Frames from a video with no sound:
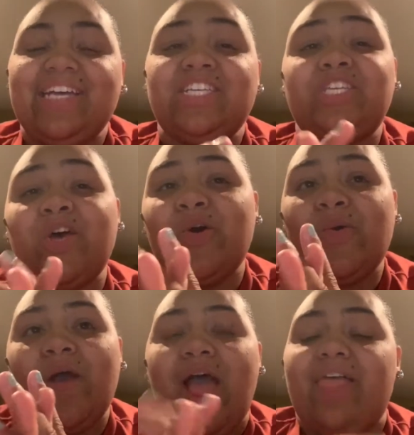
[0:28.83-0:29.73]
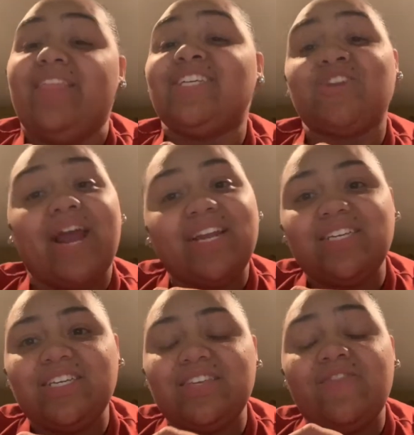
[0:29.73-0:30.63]
So, the
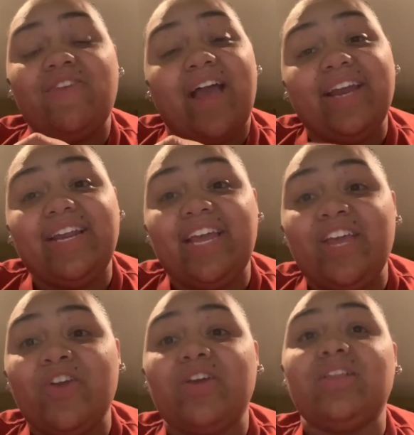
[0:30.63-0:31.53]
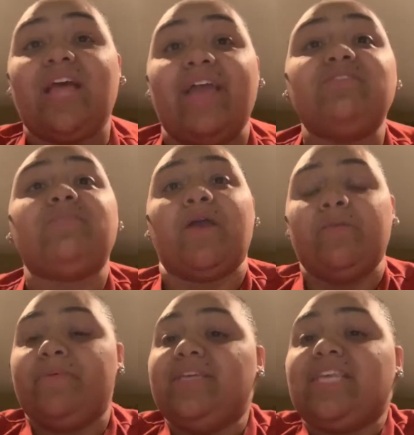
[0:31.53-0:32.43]
strategies of finding your life's
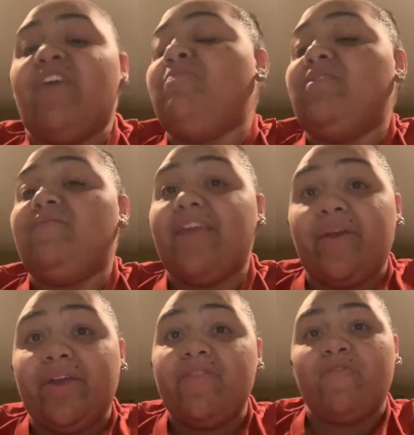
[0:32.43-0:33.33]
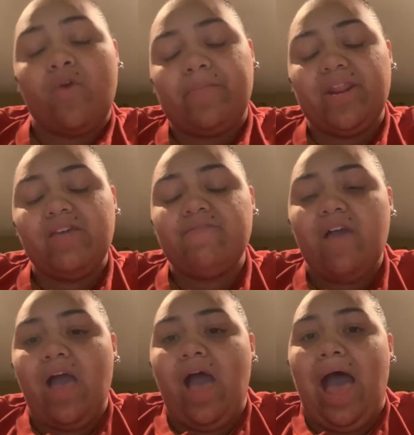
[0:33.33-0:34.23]
purpose have been very informative.
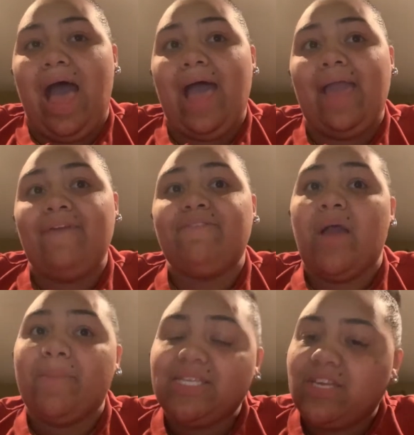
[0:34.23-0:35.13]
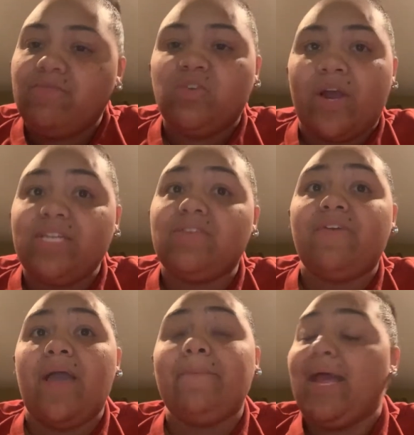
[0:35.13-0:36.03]
I found myself trying to
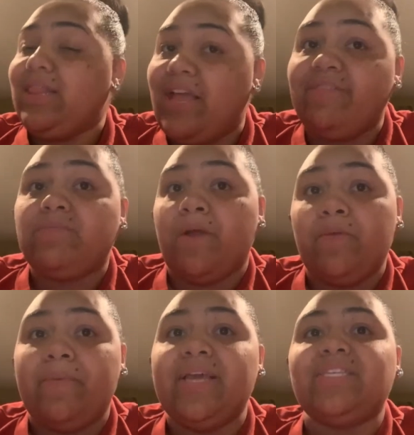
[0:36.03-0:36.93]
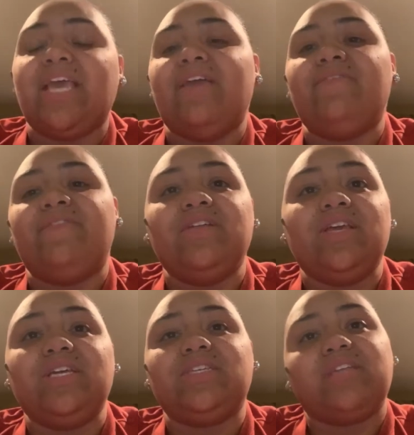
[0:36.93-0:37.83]
find my life's purpose and
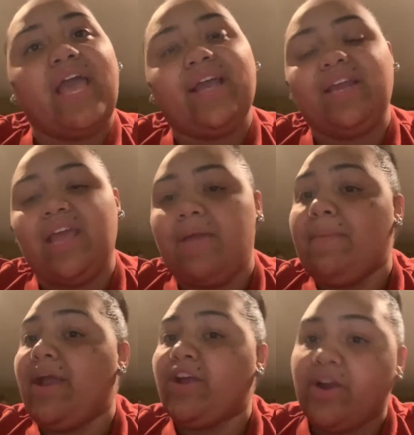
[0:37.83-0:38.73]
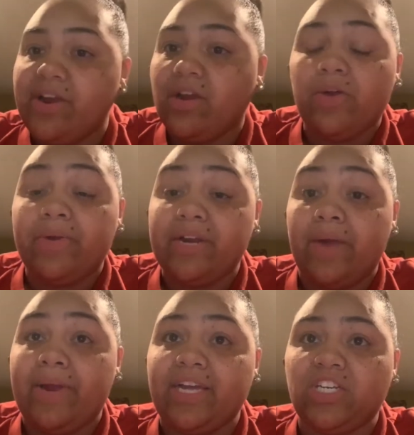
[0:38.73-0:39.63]
feeling stagnant in my current career
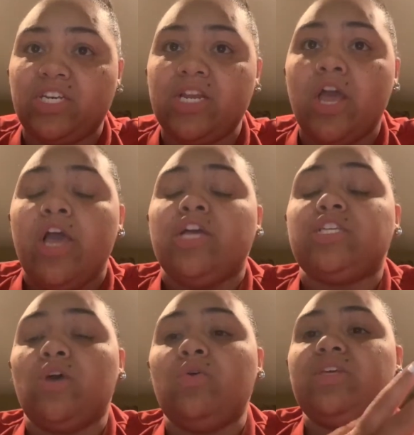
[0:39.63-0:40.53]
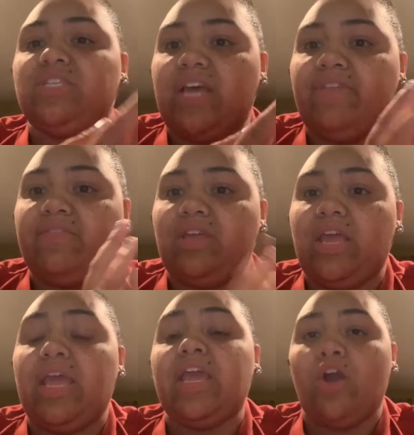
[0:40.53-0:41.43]
direction, so this
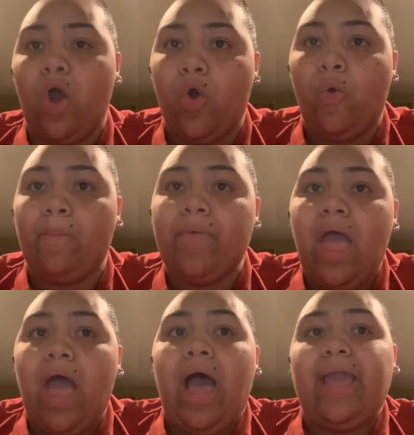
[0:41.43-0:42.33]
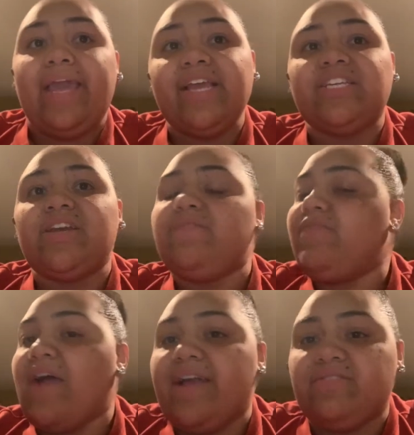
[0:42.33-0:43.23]
definitely hit home. Each of
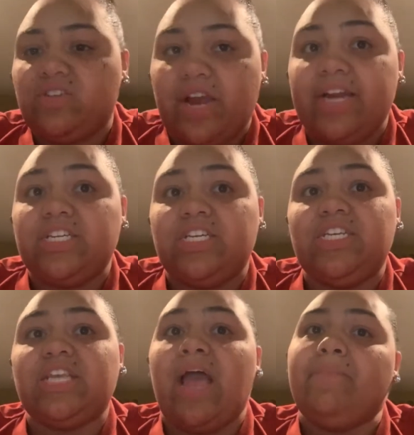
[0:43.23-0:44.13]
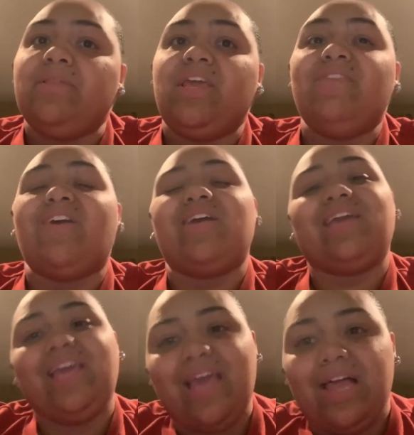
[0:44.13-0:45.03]
the five strategies, I believe, are
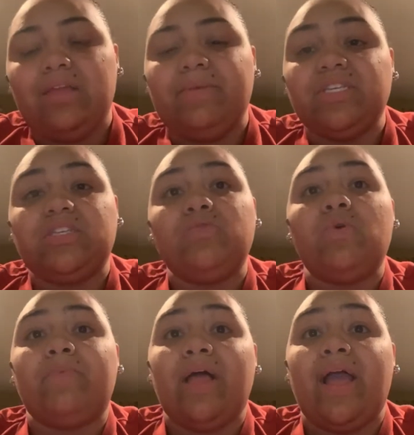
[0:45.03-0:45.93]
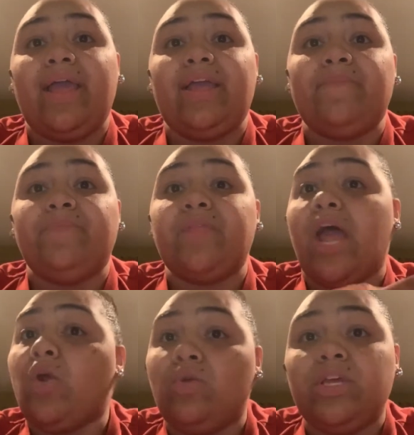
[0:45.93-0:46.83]
key elements to applying
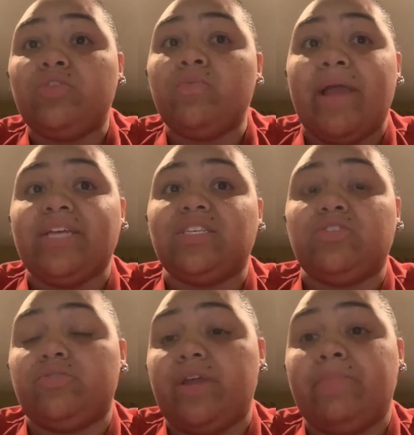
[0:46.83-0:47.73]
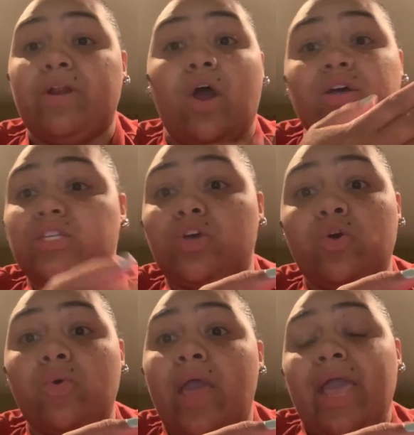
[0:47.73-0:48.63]
not only through mastery, but
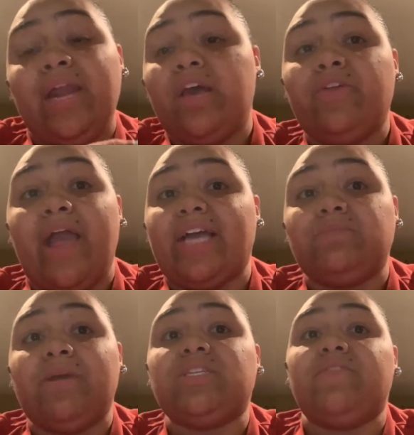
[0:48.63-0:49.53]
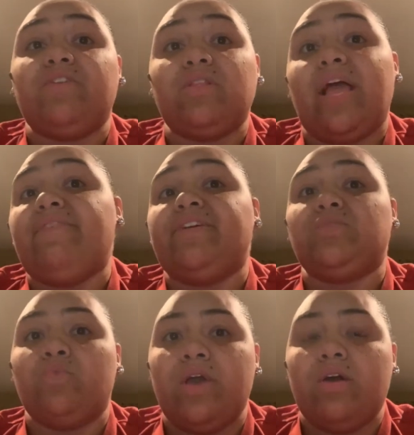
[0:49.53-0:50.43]
also in other aspects of your life
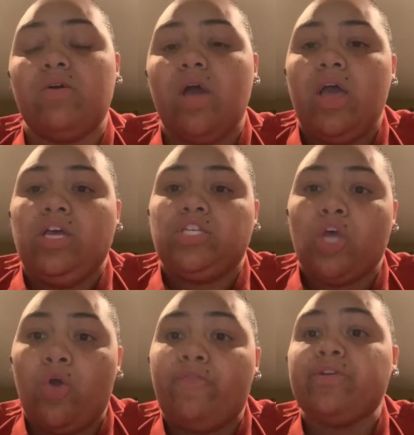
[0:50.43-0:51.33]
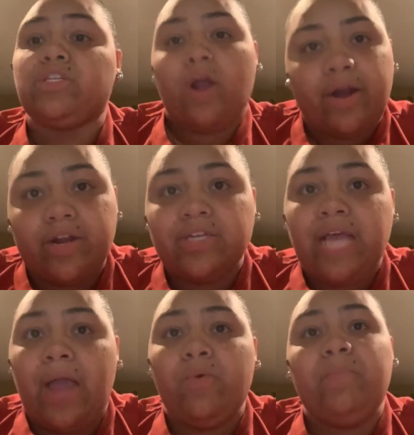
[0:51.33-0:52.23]
as well. So, for starters,
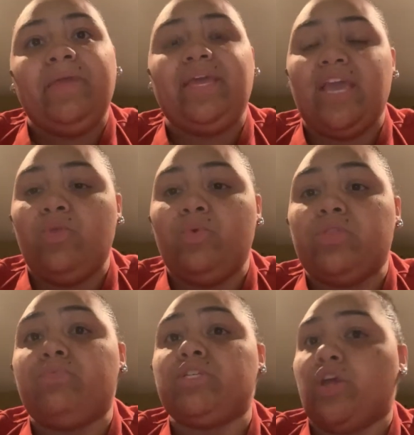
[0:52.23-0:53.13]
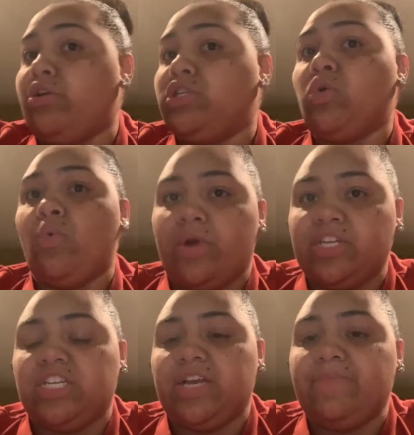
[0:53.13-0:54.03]
I will begin with return to
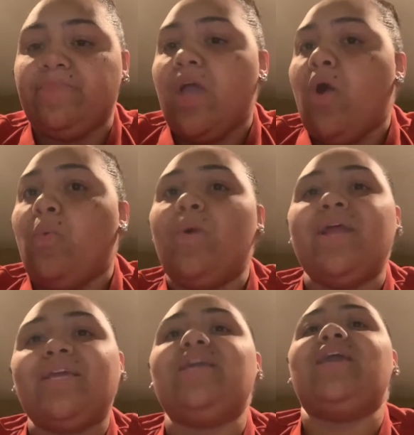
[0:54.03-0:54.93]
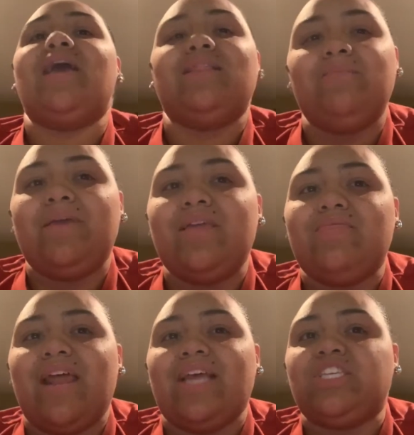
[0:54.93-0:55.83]
origin. One key
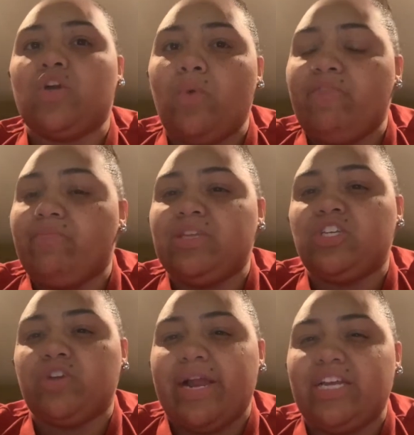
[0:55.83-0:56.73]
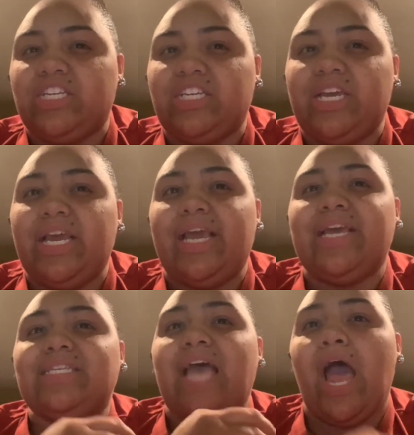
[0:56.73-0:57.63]
element that I took away from this strategy
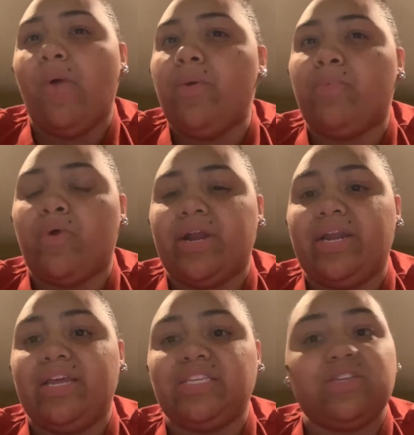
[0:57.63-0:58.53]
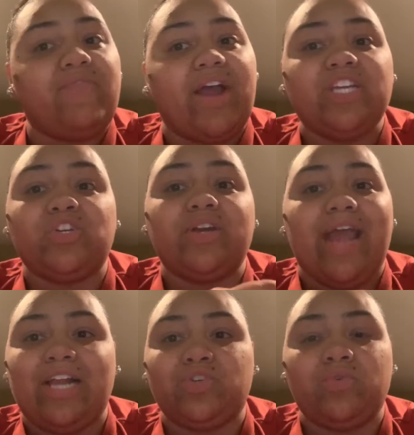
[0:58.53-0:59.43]
is how important it is to find your
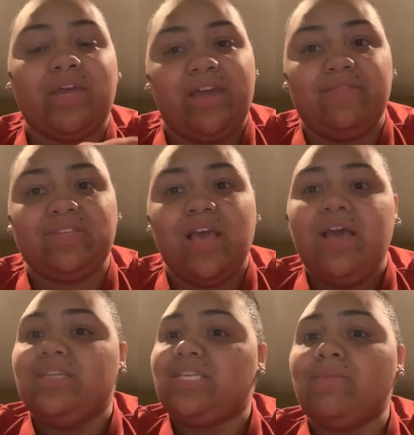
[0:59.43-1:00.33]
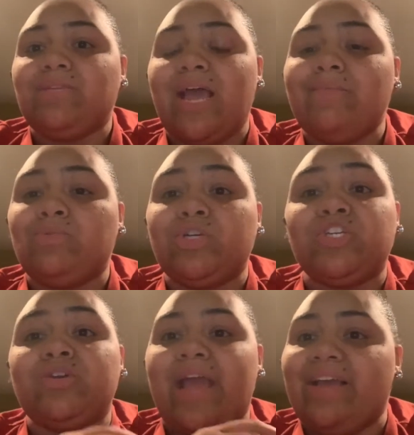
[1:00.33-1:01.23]
natural gifts. Sometimes
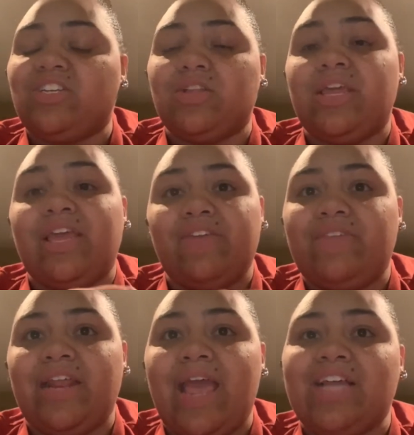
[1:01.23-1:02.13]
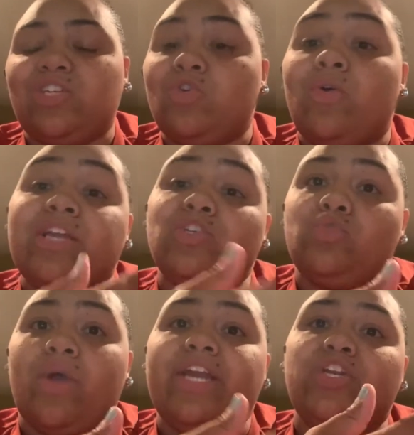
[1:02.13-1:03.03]
what you're naturally gifted at, you'll
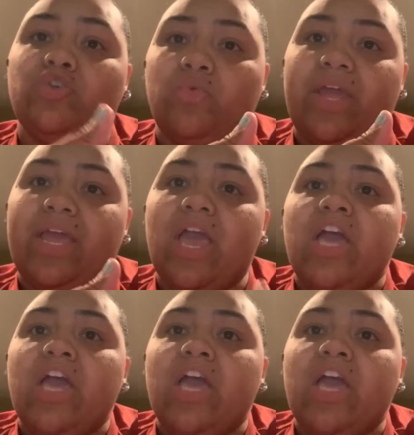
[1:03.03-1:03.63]
enjoy doing.